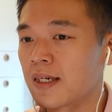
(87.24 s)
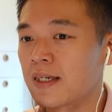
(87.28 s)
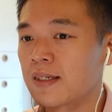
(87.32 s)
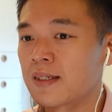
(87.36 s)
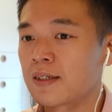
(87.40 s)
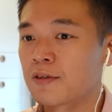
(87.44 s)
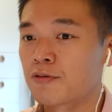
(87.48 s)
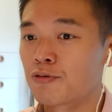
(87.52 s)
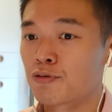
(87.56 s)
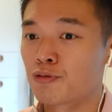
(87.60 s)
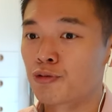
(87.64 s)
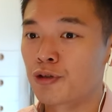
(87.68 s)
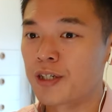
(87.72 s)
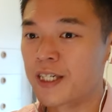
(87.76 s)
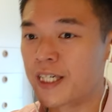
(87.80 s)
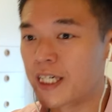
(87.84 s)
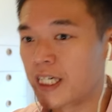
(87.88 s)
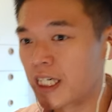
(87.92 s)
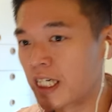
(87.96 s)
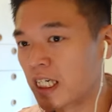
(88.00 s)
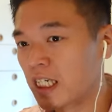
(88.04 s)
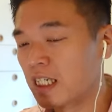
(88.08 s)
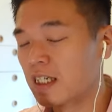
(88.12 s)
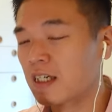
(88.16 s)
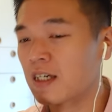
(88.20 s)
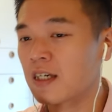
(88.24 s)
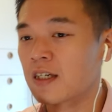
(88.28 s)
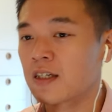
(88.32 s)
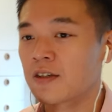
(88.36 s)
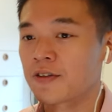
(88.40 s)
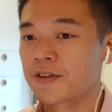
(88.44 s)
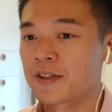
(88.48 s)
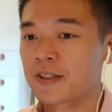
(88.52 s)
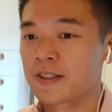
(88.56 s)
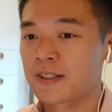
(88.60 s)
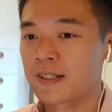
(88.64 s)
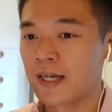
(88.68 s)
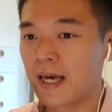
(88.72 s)
it's in the ring.
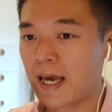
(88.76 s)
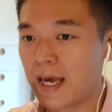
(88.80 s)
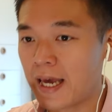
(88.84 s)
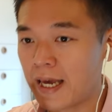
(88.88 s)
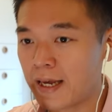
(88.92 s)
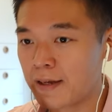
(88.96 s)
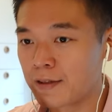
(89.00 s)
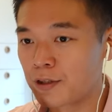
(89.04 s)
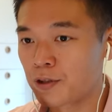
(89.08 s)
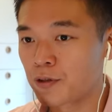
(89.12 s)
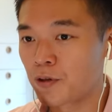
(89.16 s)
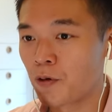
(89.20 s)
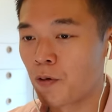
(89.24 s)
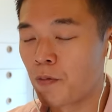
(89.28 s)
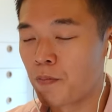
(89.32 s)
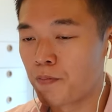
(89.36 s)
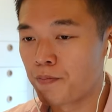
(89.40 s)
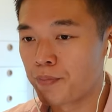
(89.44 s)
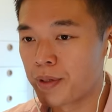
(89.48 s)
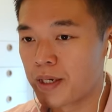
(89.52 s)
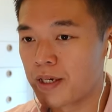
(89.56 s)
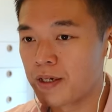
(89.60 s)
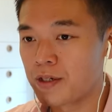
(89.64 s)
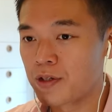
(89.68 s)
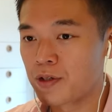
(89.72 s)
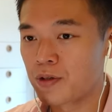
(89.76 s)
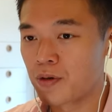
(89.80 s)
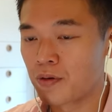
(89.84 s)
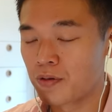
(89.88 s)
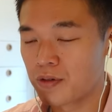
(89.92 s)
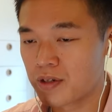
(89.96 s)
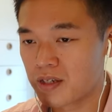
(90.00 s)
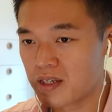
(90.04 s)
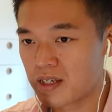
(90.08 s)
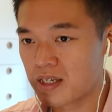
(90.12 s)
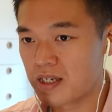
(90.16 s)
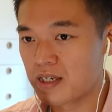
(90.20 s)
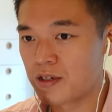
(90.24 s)
So there's A zone, B
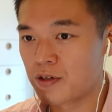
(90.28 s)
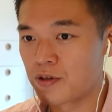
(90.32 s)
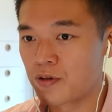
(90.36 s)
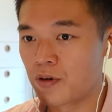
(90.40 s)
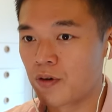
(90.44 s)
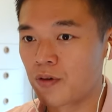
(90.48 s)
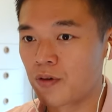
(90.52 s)
zone, C